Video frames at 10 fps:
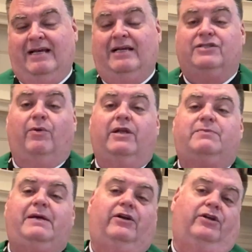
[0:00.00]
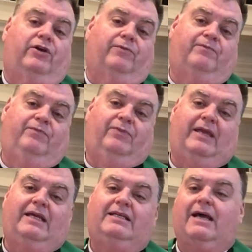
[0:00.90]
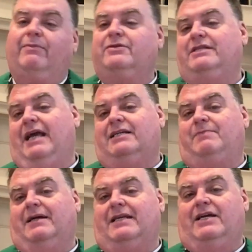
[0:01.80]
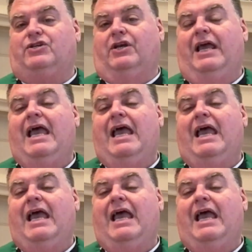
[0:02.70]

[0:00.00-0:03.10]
So, what does Peter do? He doubles the expectation